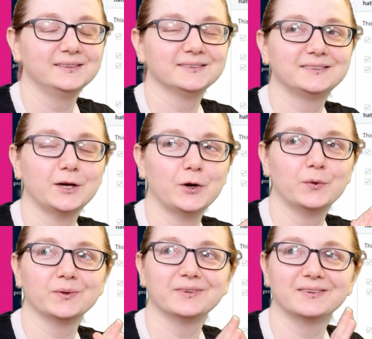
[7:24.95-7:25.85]

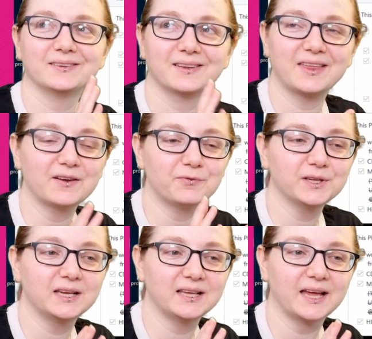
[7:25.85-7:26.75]
So
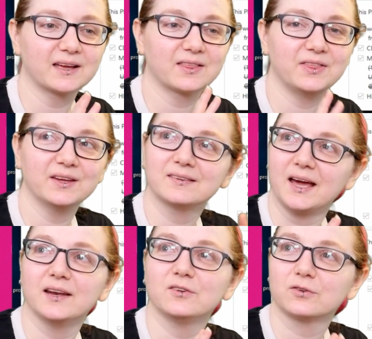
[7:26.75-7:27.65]
thankfully, like things
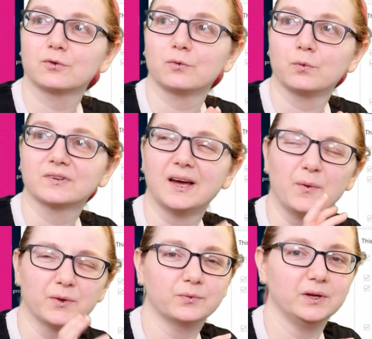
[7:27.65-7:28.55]
kind of just sort of worked out
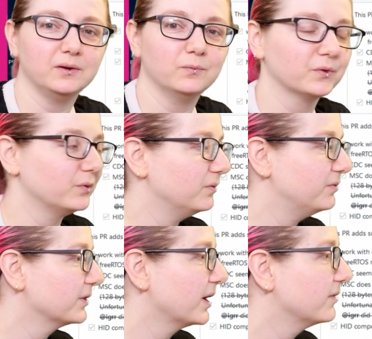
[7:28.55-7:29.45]
once we once we
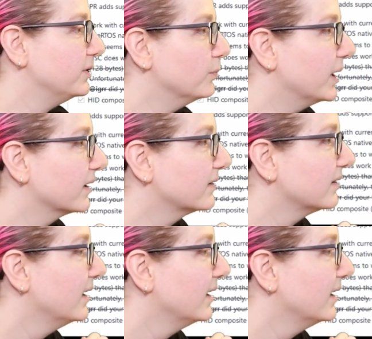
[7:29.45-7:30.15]
figured out a few bugs.